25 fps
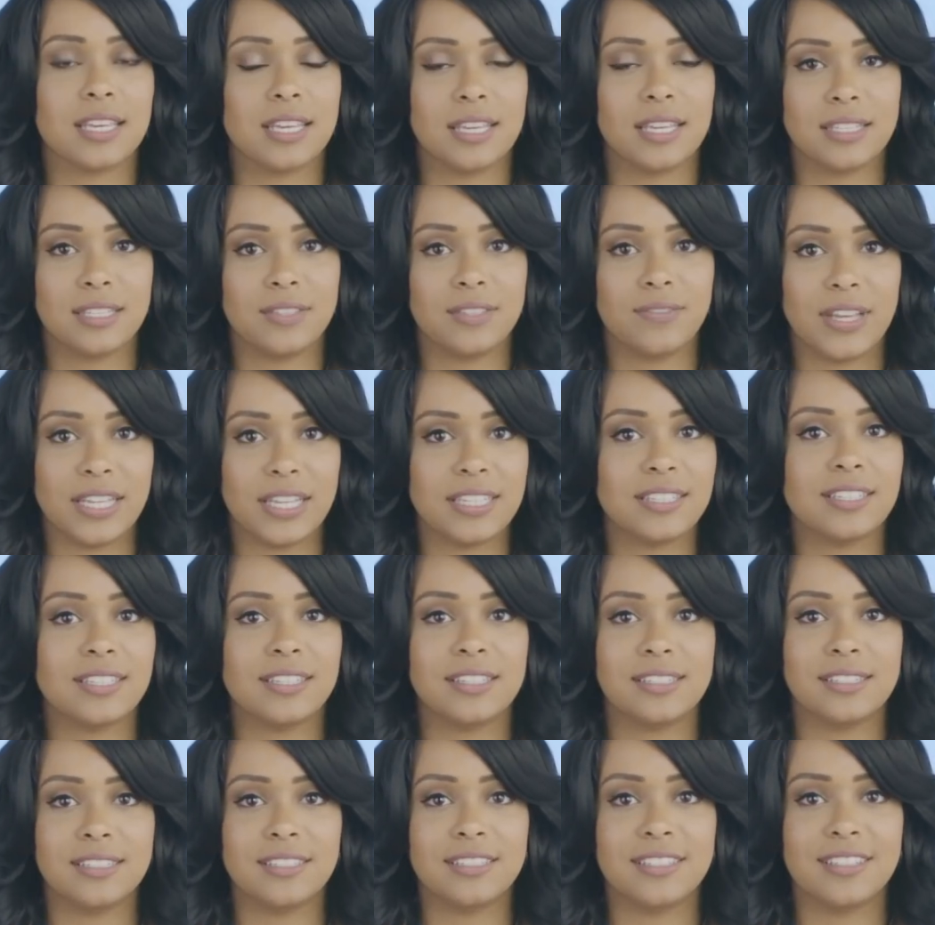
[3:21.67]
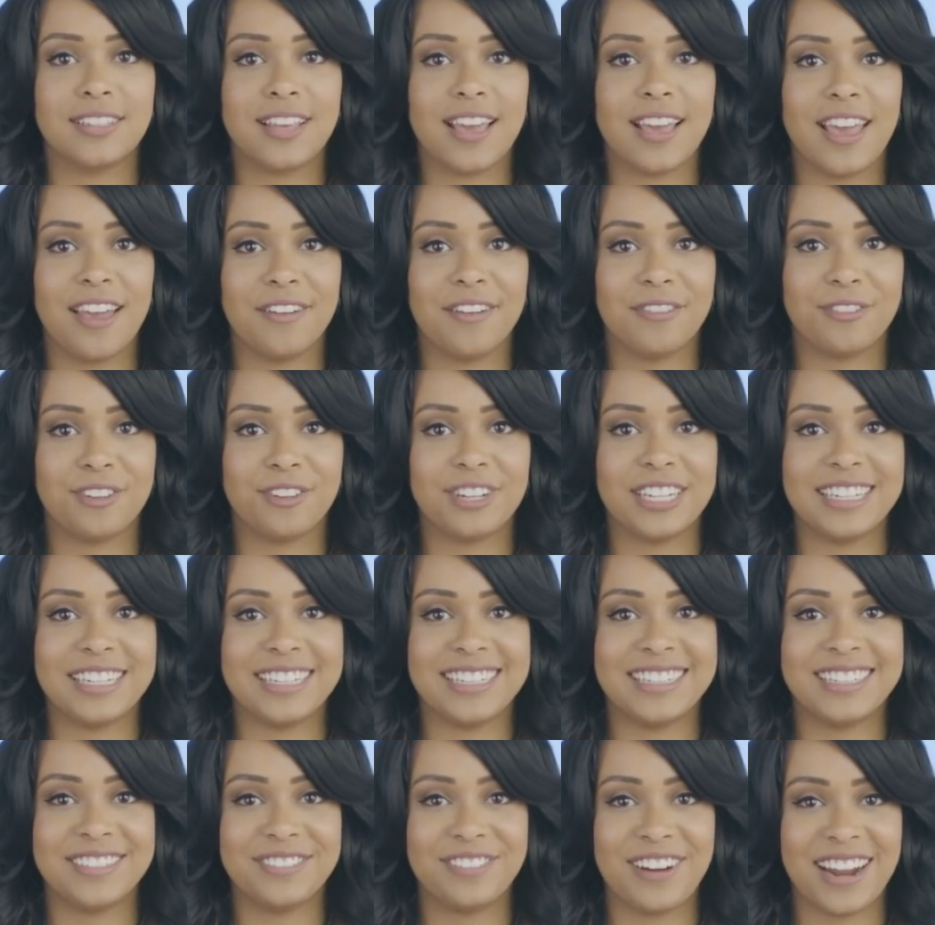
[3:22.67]
kids' faces every
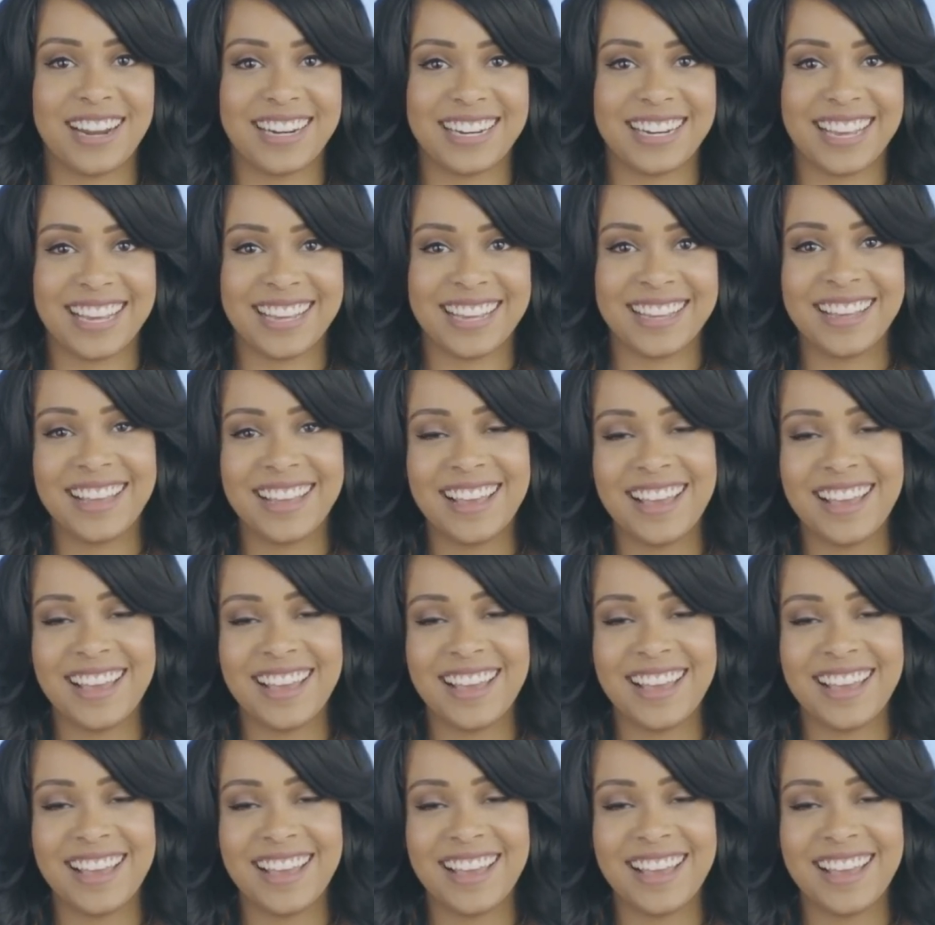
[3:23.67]
Friday,